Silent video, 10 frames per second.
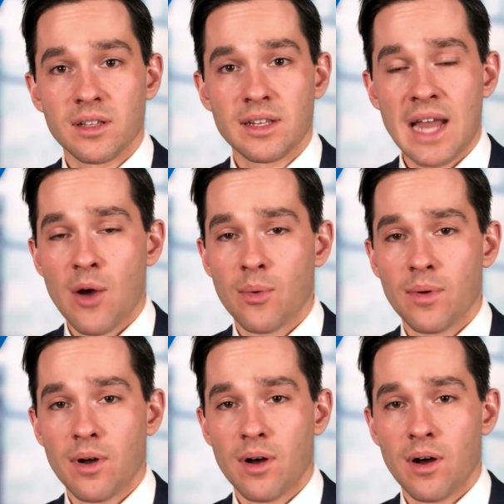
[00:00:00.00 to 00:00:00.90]
Now,
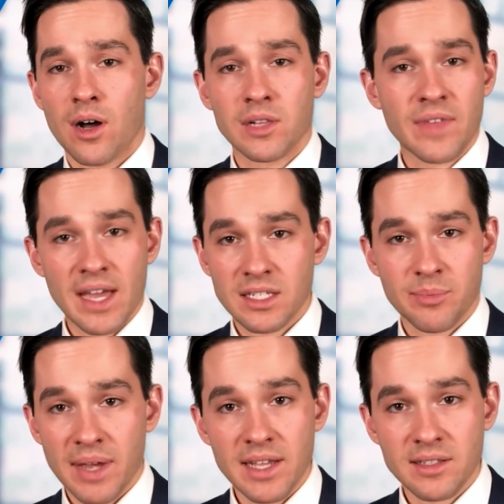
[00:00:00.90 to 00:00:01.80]
all that
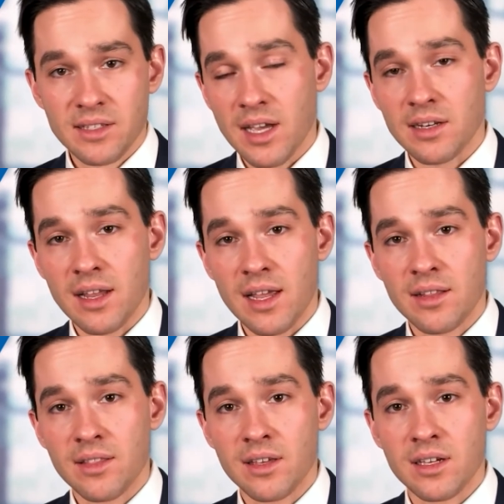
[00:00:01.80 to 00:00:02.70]
depends on
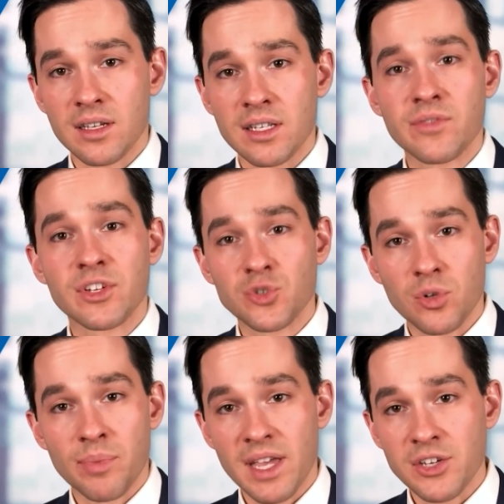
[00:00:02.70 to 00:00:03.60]
the individual
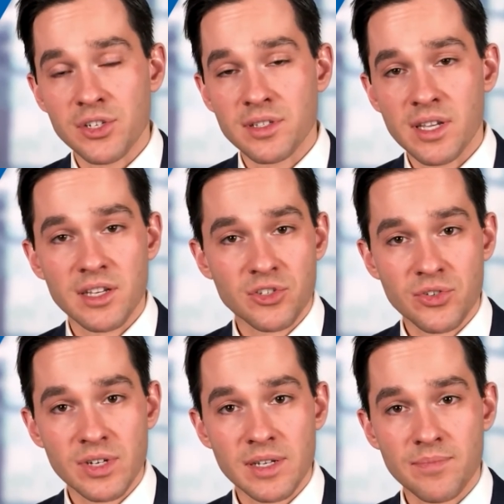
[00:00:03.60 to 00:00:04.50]
patient's
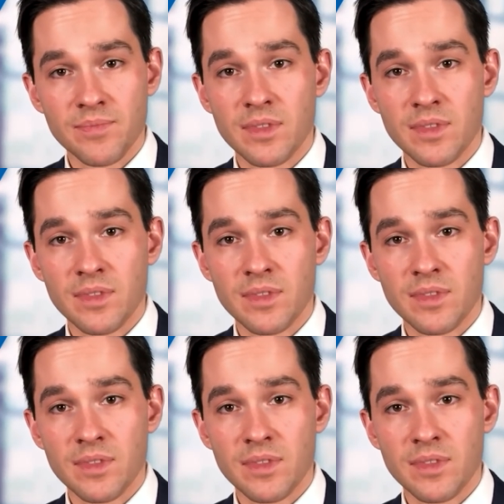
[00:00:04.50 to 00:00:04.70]
history,